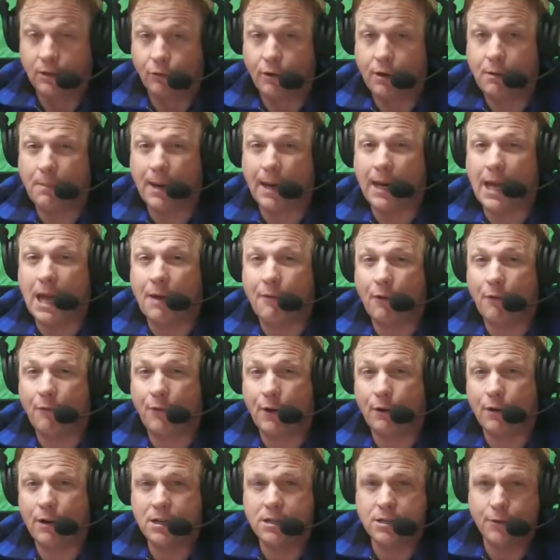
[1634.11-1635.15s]
we may have a
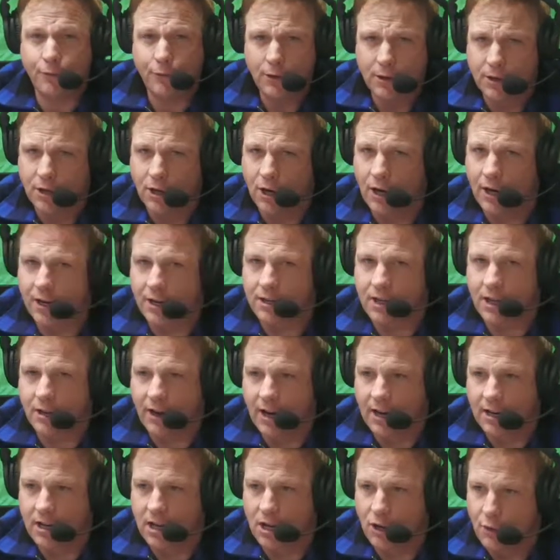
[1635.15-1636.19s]
very different kind of
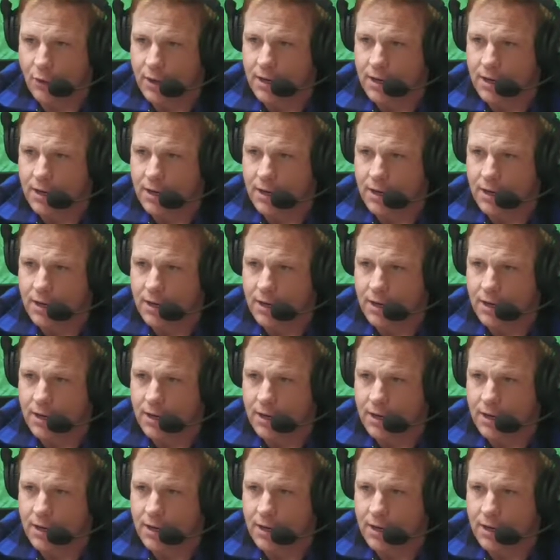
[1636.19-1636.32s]
Huddy